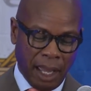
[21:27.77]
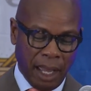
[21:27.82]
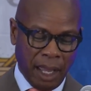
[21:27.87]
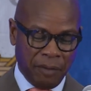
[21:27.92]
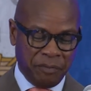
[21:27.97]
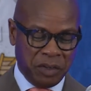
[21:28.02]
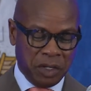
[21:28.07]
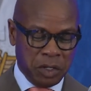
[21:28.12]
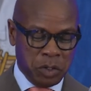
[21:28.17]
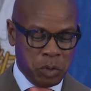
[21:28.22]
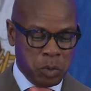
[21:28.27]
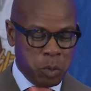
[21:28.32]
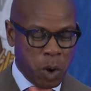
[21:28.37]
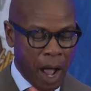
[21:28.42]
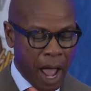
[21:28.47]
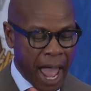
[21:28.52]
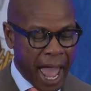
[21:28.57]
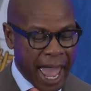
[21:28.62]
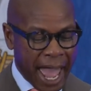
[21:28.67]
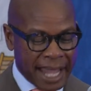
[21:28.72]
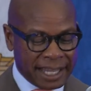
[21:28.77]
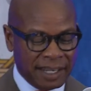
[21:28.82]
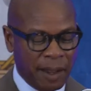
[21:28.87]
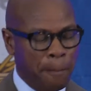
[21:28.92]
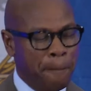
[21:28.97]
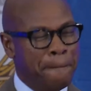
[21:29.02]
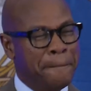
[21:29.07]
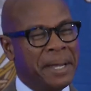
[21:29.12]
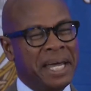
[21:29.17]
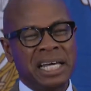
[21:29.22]
If you had the
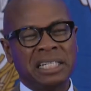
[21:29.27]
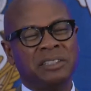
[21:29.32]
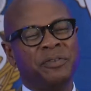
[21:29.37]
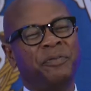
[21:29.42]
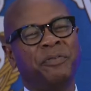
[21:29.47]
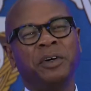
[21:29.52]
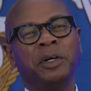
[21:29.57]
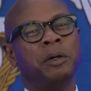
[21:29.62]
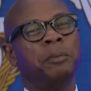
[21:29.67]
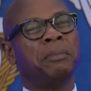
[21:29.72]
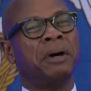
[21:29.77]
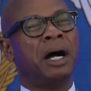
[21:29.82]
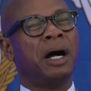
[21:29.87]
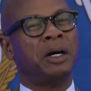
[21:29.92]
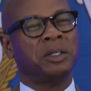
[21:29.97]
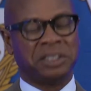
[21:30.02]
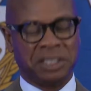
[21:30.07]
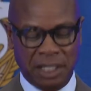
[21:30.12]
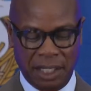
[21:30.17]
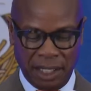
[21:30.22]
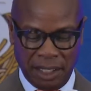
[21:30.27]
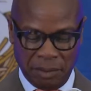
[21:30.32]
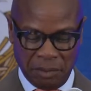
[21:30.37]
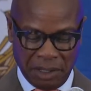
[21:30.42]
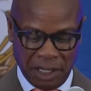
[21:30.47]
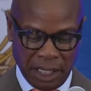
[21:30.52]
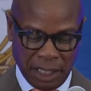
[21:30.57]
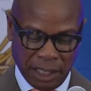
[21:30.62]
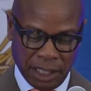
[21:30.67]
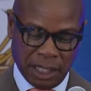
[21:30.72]
best football
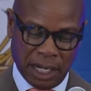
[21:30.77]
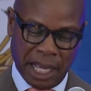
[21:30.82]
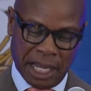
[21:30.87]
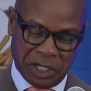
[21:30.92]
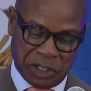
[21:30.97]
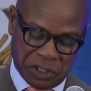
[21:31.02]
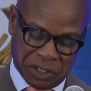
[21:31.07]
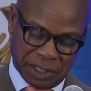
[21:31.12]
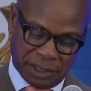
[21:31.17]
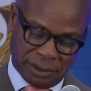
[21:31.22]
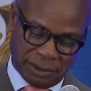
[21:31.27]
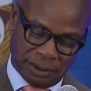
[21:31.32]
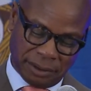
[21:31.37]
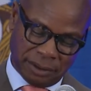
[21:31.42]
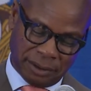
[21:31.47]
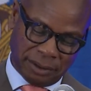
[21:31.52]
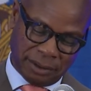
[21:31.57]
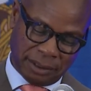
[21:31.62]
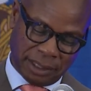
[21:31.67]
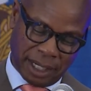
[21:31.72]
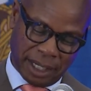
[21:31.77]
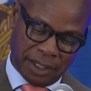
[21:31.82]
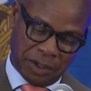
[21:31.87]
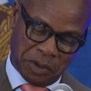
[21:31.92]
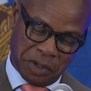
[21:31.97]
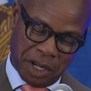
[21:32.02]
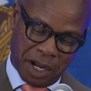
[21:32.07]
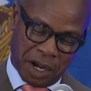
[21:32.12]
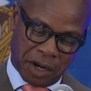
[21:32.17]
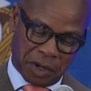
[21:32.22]
team in the nation, I know
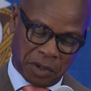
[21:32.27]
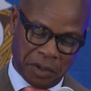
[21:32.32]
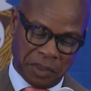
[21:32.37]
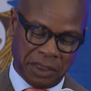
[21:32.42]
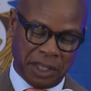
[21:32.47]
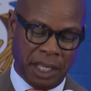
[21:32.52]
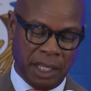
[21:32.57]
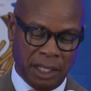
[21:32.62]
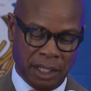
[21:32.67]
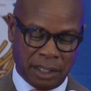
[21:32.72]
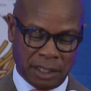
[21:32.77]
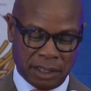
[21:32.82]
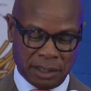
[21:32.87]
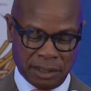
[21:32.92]
y'all gonna think